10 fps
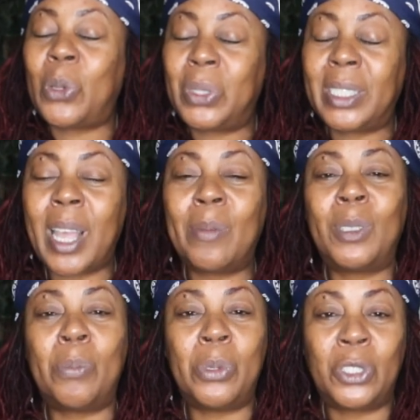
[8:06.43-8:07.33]
so it's time
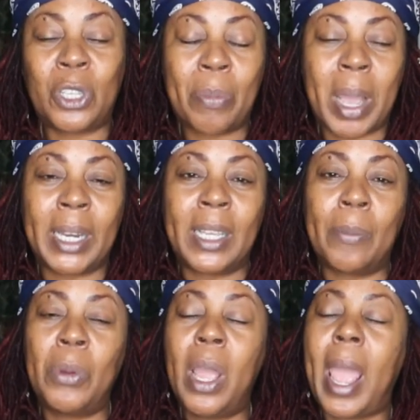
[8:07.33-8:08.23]
to boost our body
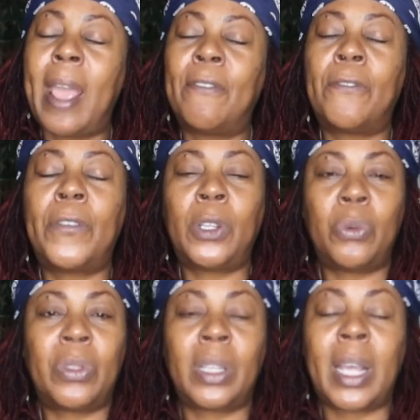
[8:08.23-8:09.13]
up and fill
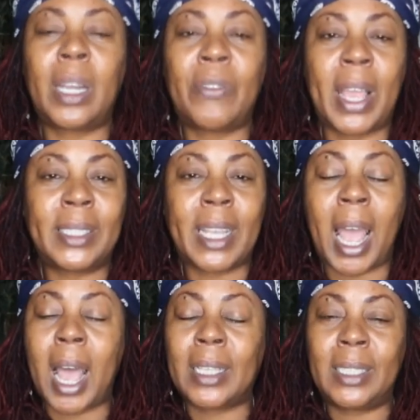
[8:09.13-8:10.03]
it with a lot of
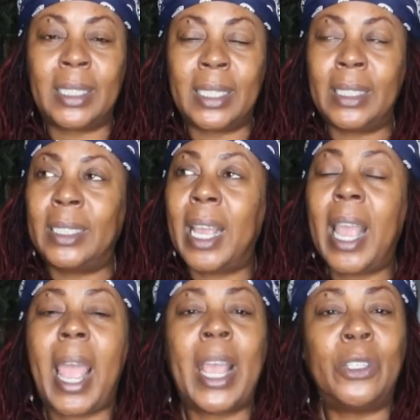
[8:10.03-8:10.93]
antioxidants
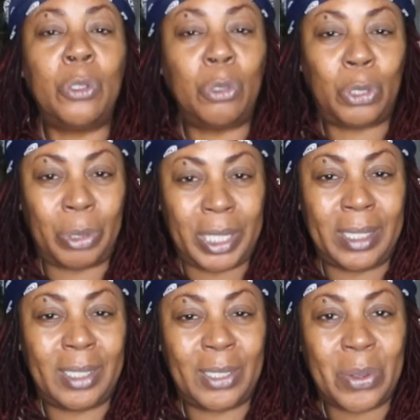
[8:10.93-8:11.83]
and
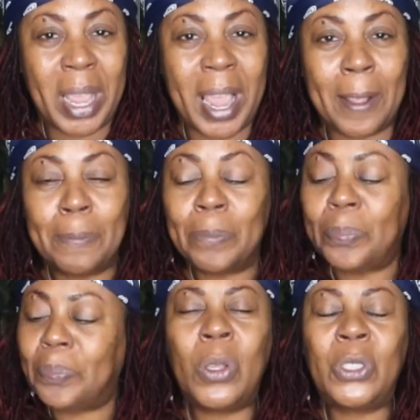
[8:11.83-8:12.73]
nutrients, okay?
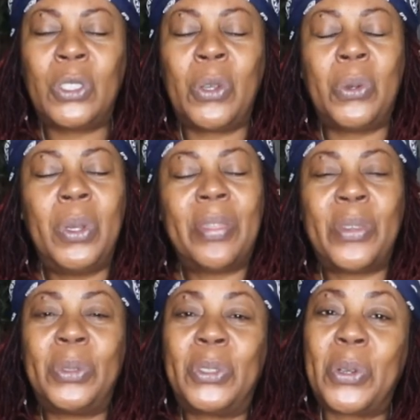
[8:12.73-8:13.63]
Also,
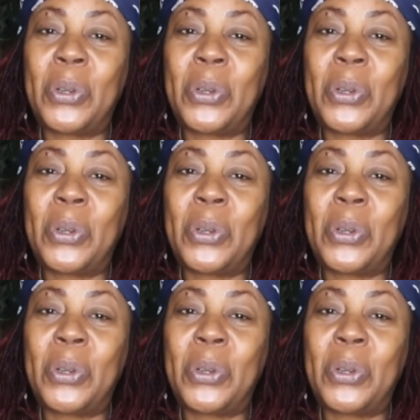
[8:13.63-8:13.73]
those